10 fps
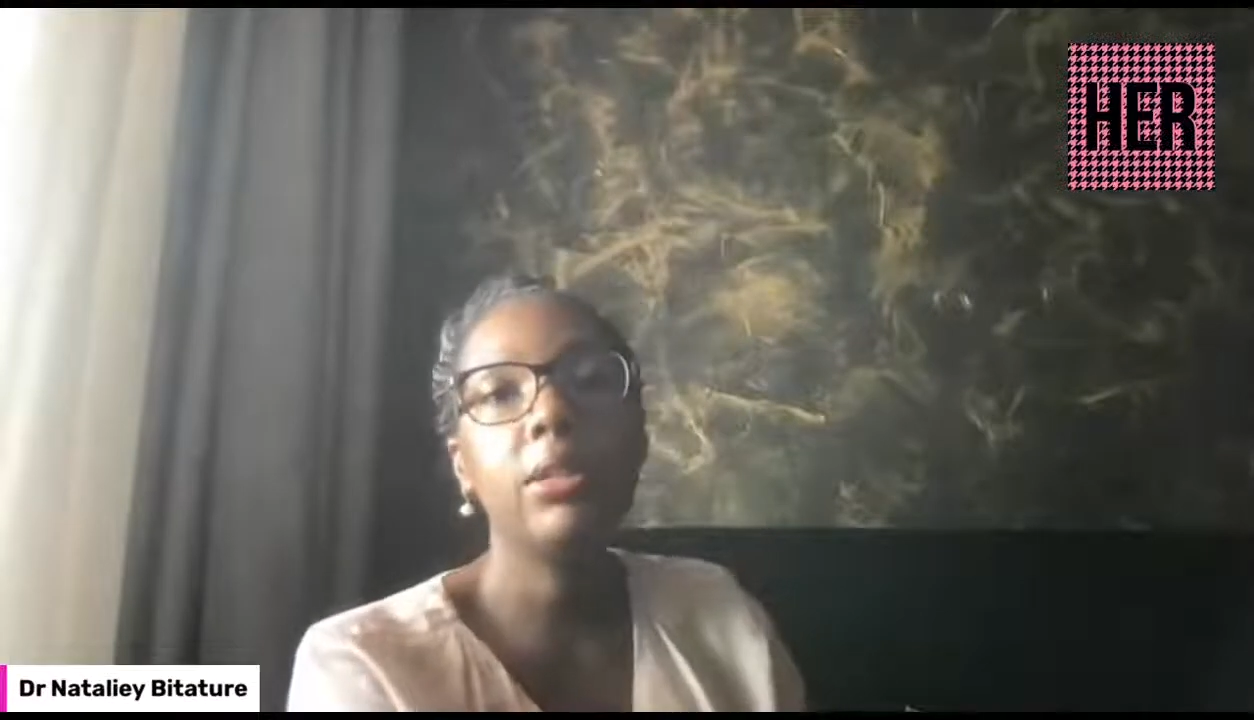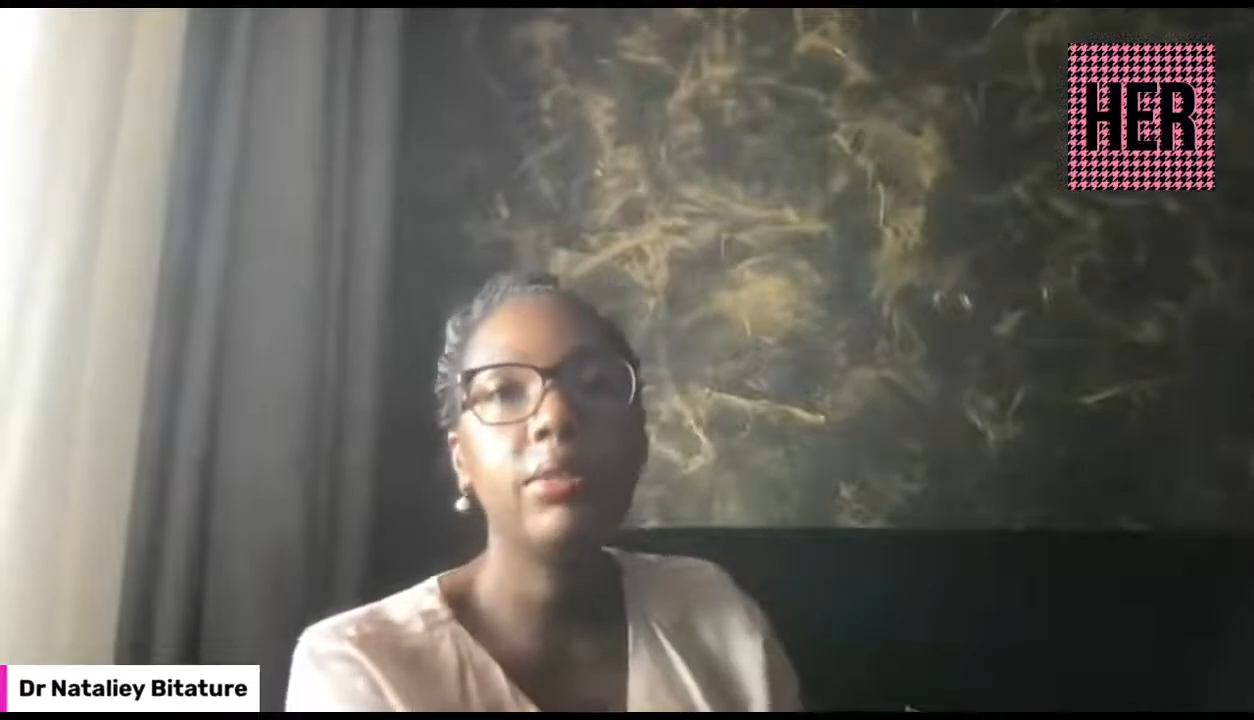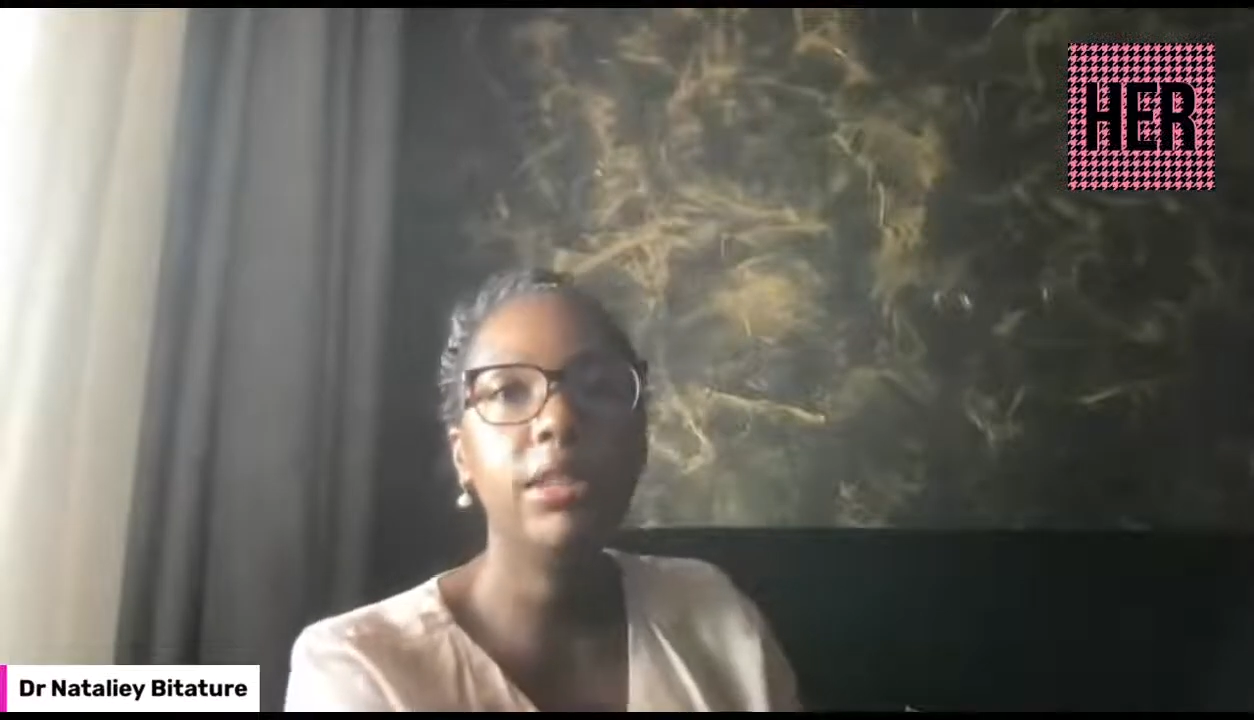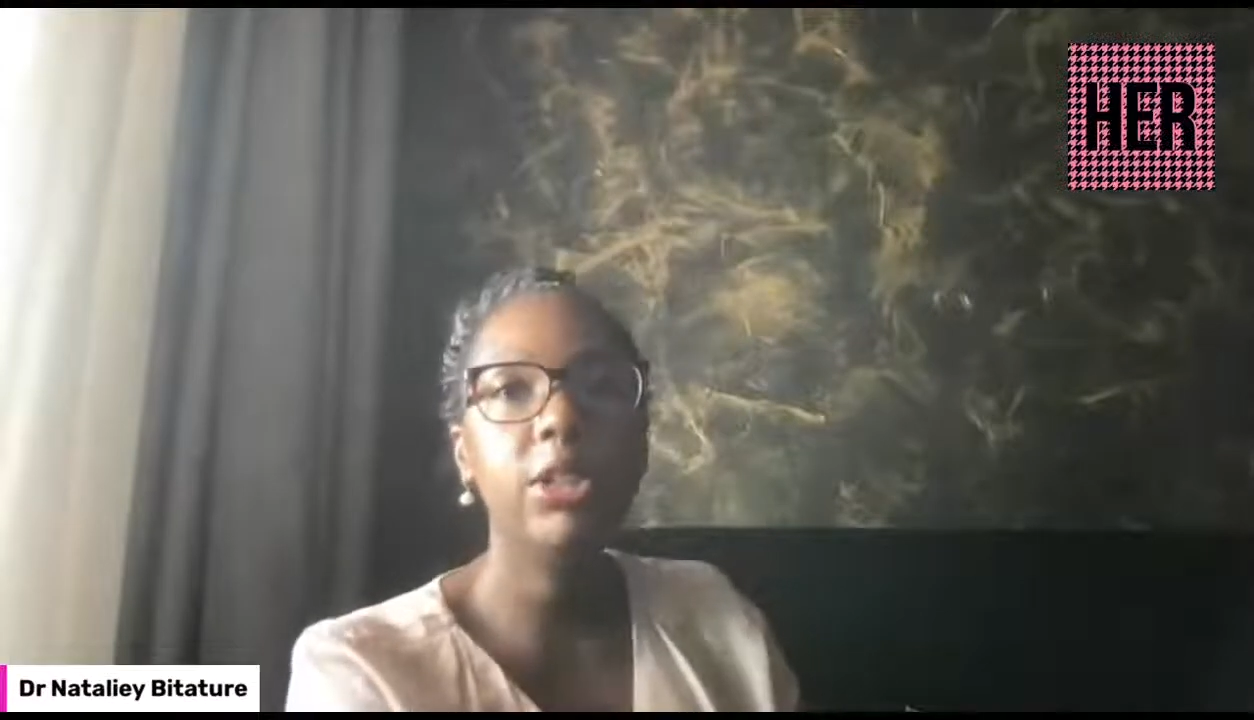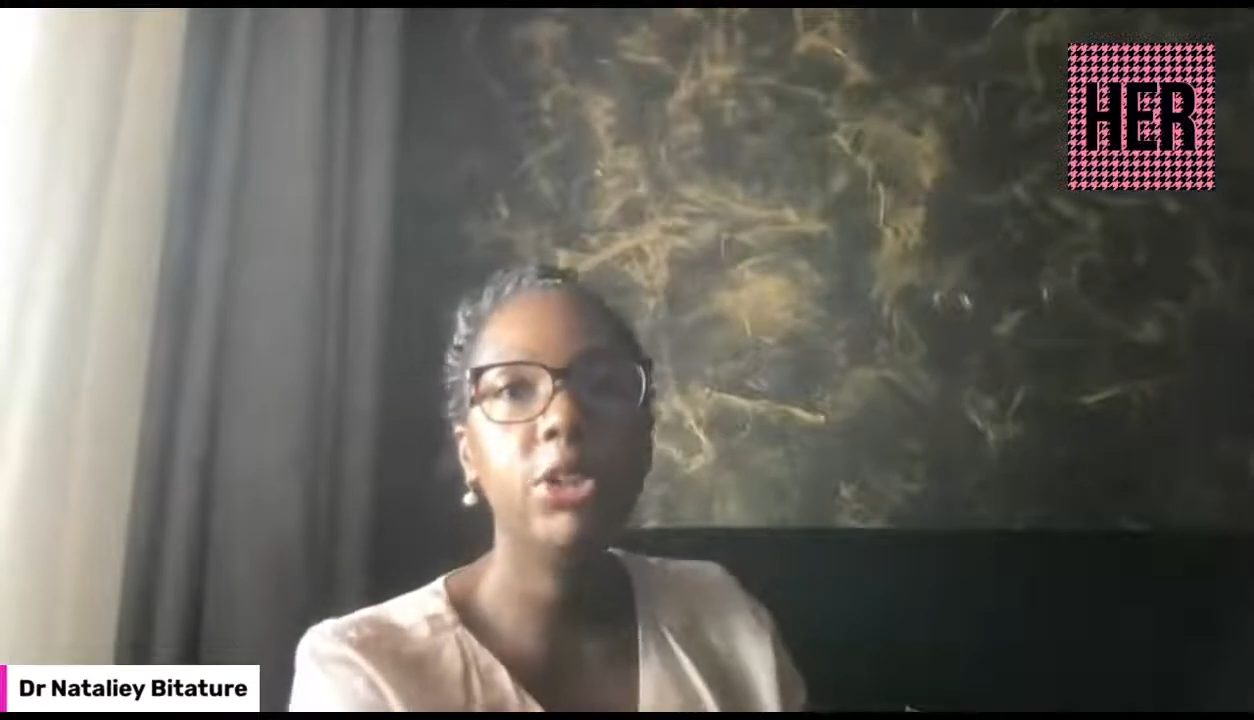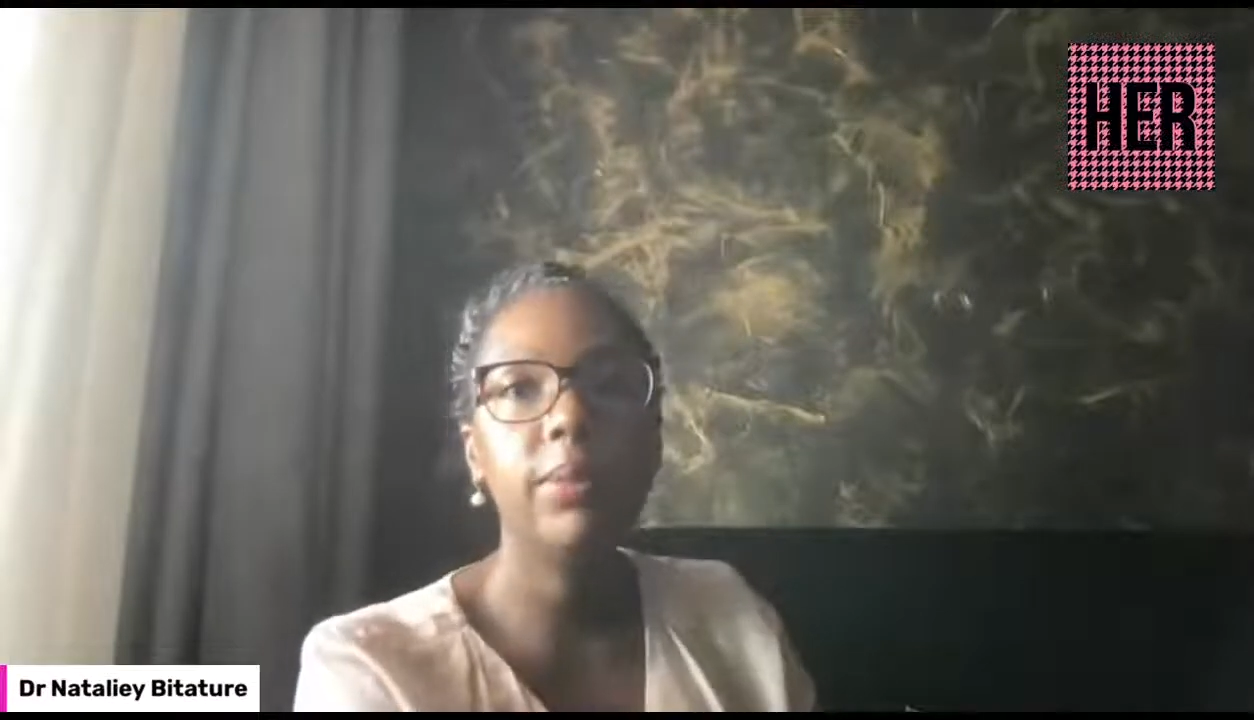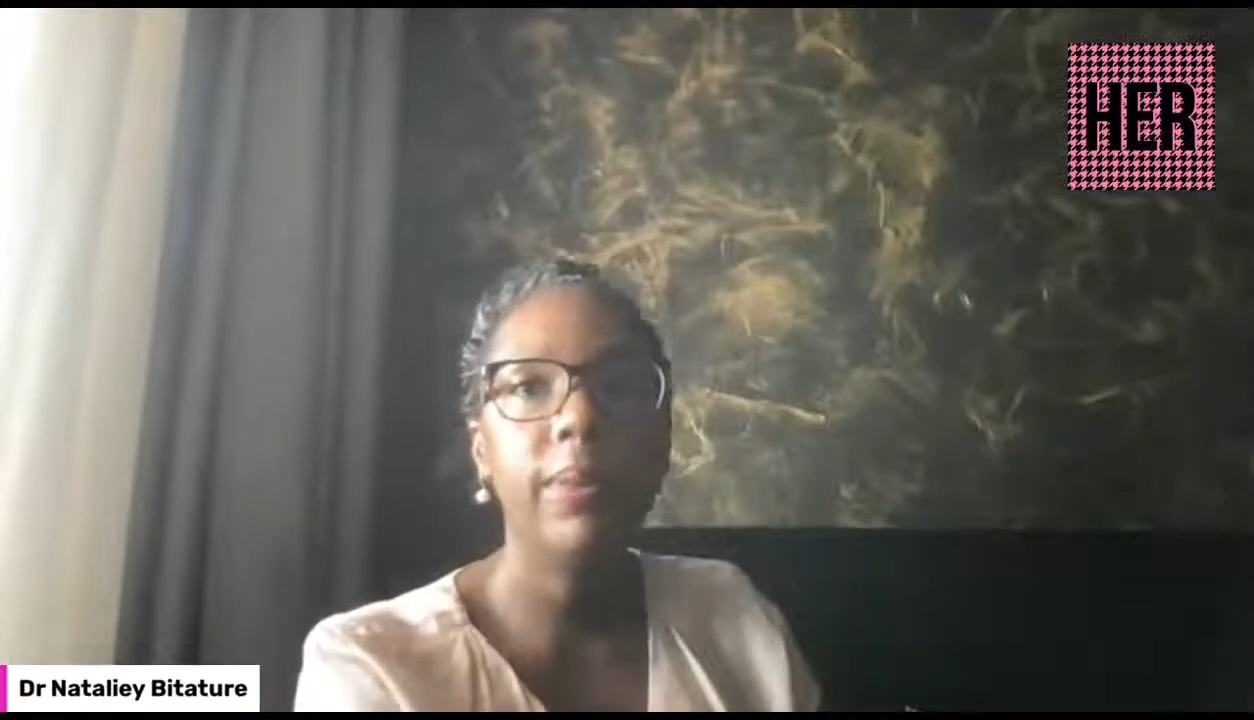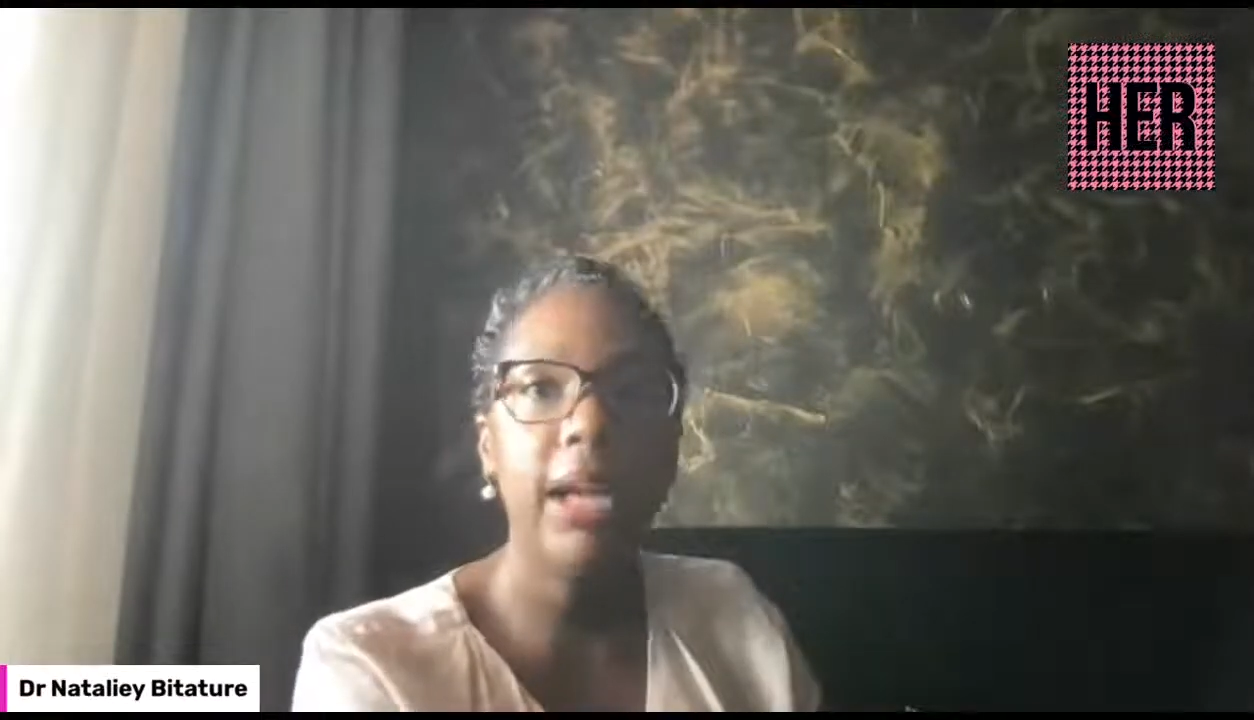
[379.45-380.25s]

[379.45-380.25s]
of leadership,